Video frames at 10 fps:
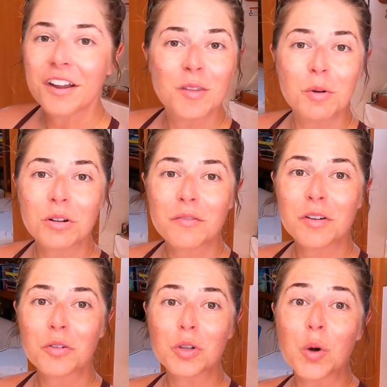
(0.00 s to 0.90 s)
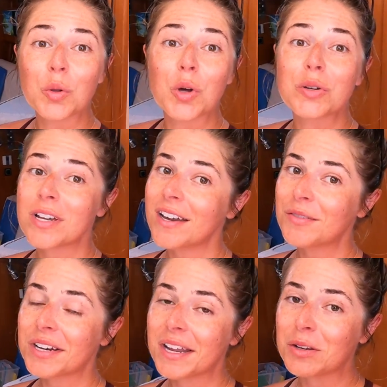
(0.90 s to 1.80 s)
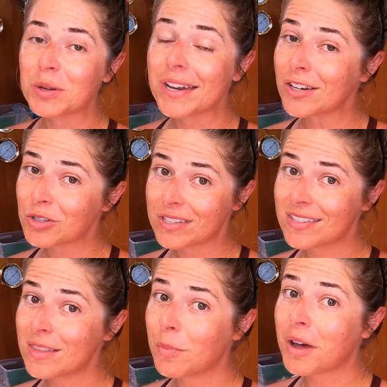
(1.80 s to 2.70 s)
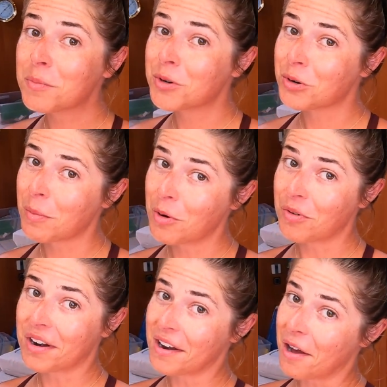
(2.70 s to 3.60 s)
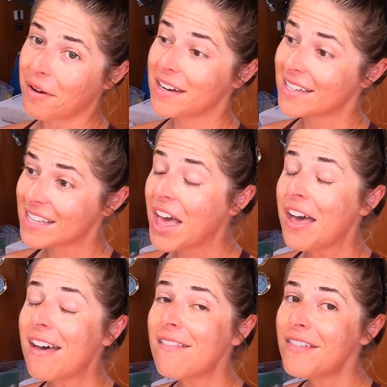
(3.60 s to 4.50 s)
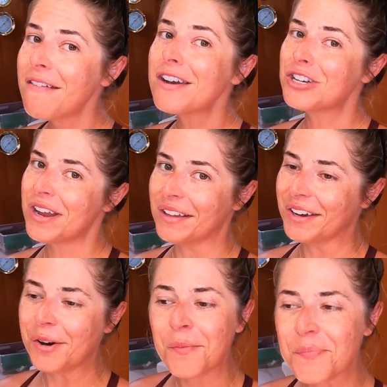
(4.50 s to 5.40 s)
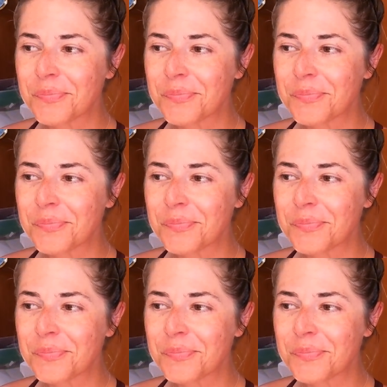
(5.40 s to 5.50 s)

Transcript: in the middle of another low tide right now, and you can actually see the bottom under our boat right now, and it is very shallow.